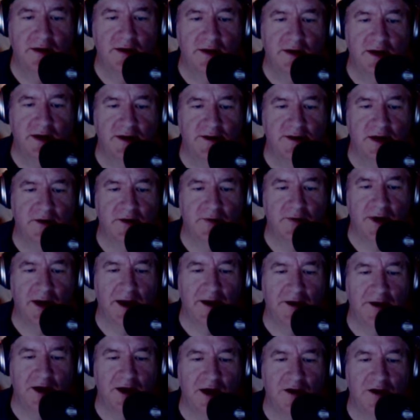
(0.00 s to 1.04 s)
as I
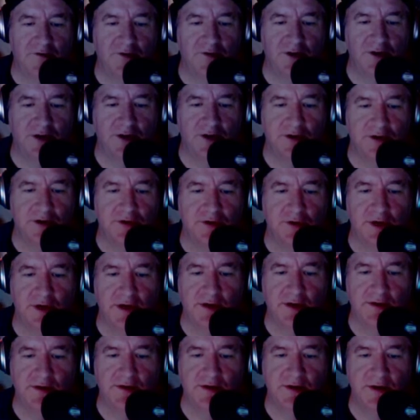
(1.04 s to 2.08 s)
ran off into the
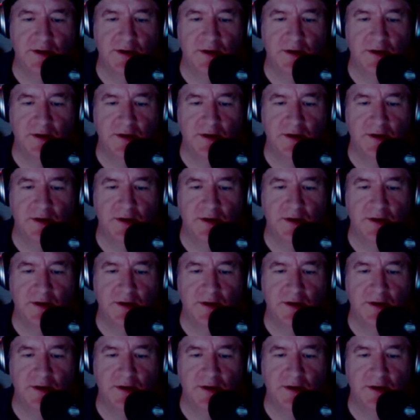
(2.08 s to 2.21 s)
trees.